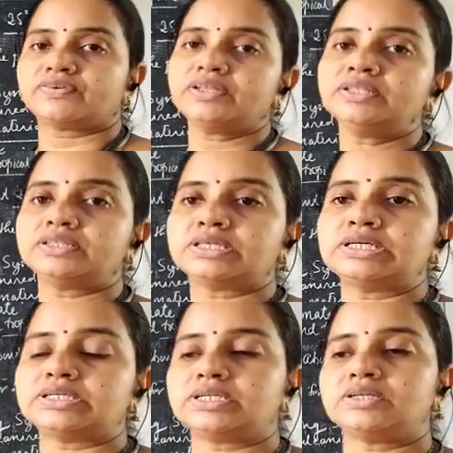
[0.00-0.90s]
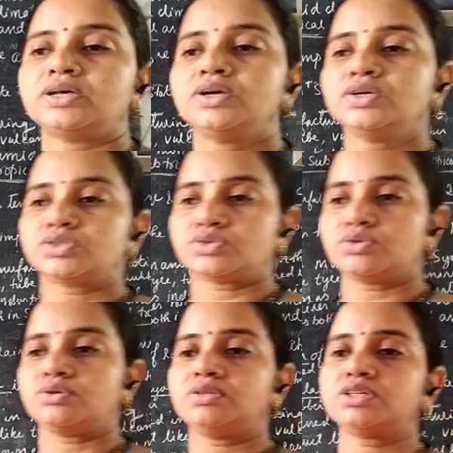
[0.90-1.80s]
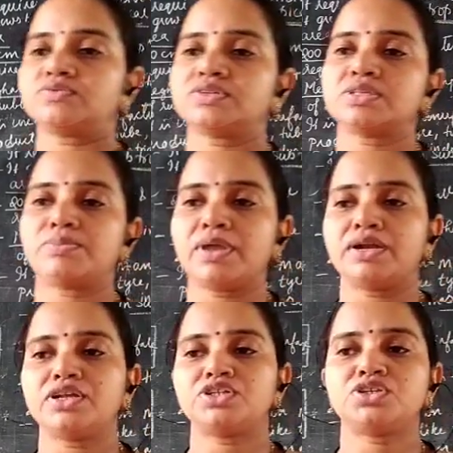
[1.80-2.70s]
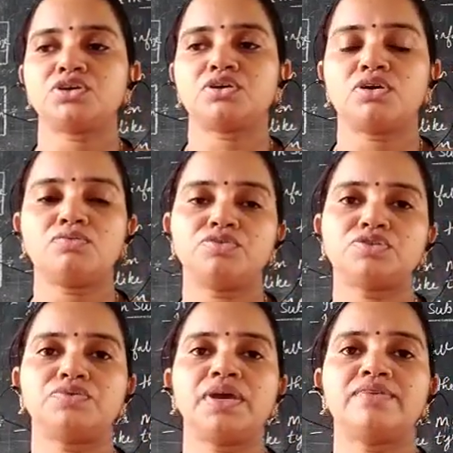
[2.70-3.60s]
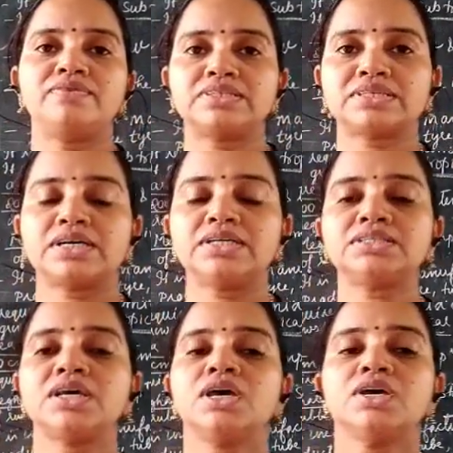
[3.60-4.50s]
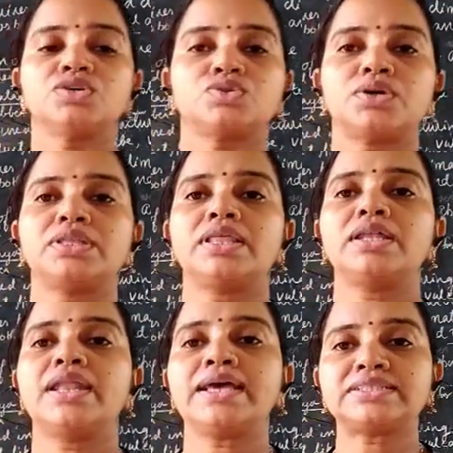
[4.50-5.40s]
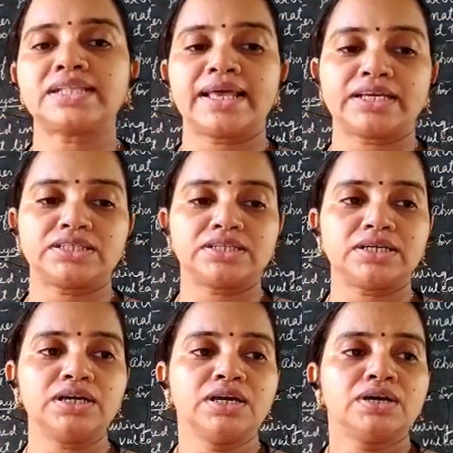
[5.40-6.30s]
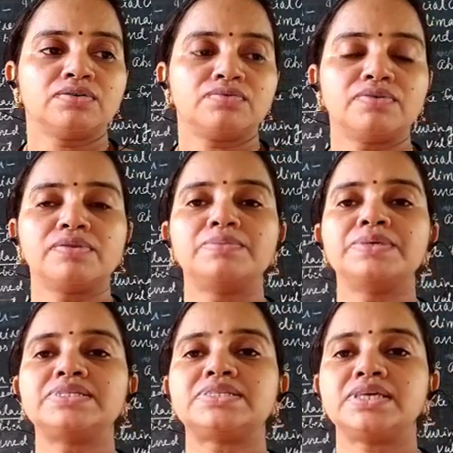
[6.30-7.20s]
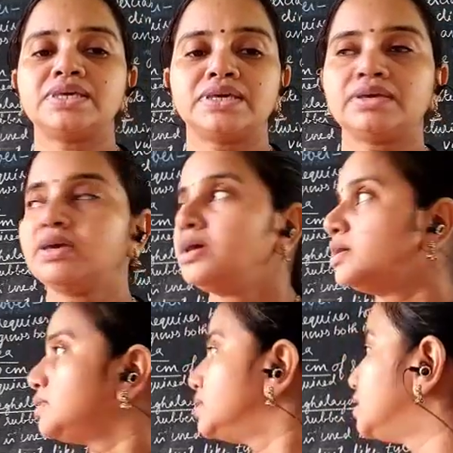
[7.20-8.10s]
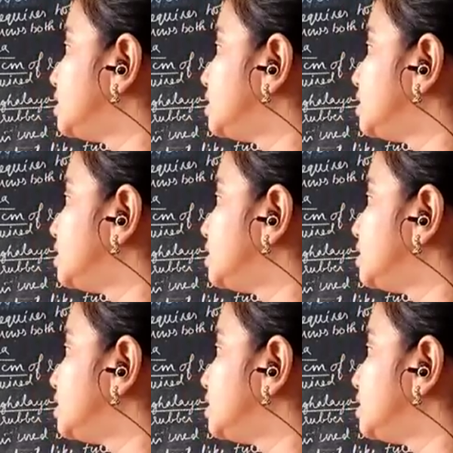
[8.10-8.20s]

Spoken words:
and 13. So this was the plantation crop which we have discussed. So in the next lecture we will be seeing the